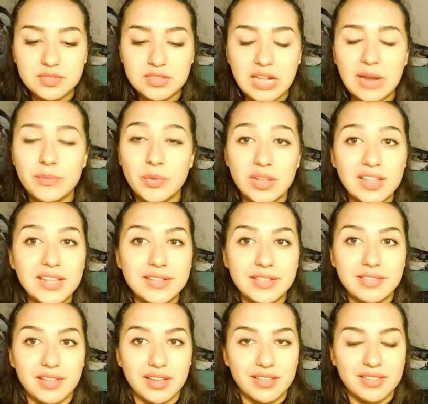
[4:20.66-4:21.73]
I really like the
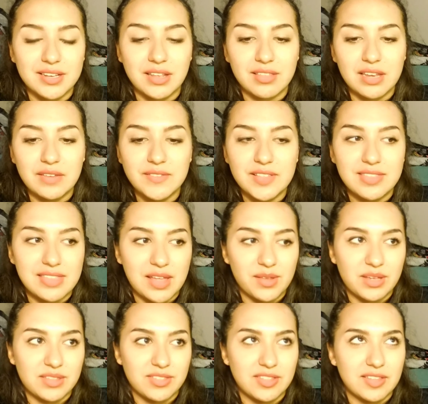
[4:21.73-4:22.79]
song because it doesn't even sound
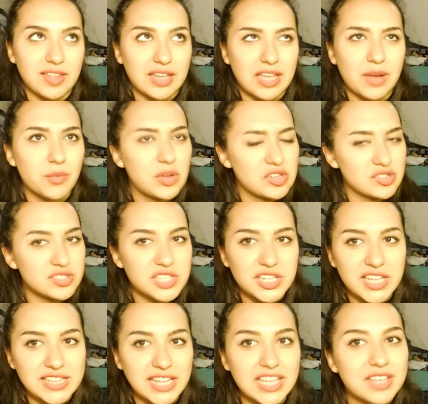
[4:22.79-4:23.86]
like the like original song.
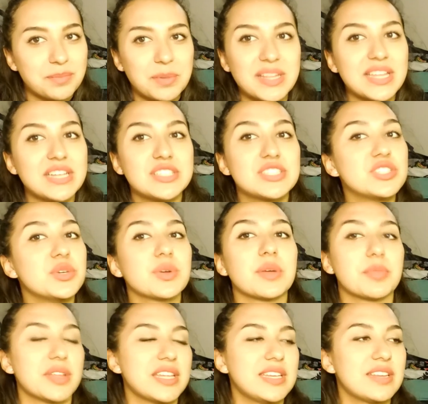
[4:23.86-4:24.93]
Like they could be like two
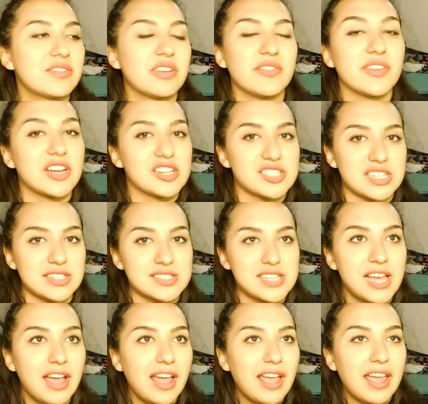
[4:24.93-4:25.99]
completely different versions
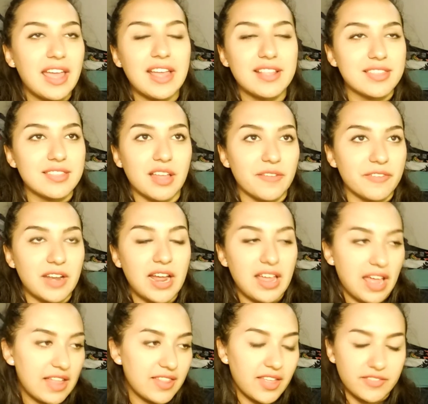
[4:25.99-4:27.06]
and stuff. And I,
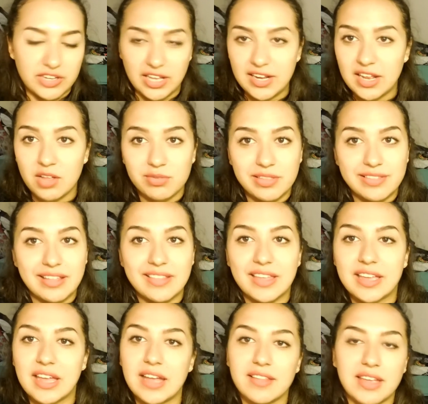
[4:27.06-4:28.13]
I loved it. And I also said
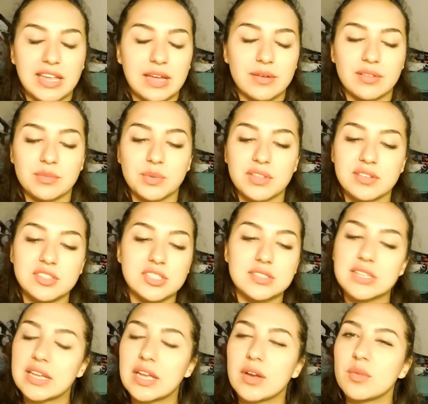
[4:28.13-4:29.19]
like I like how it wasn't just
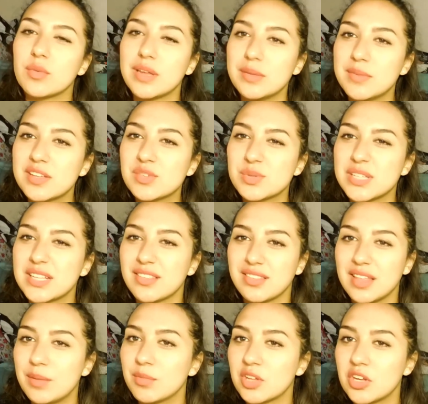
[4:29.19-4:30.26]
like a remix with like the
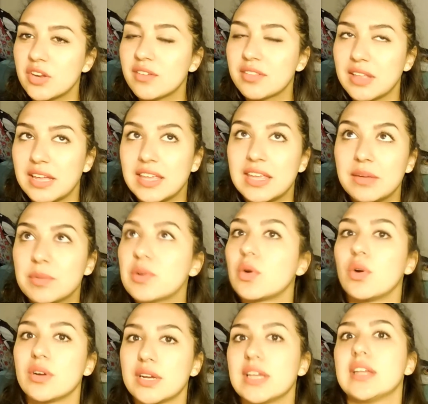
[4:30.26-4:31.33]
same lyrics. Like he
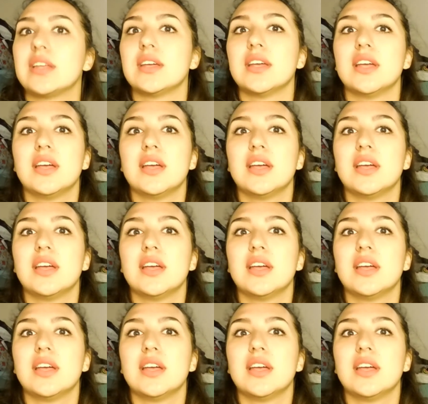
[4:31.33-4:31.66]
recorded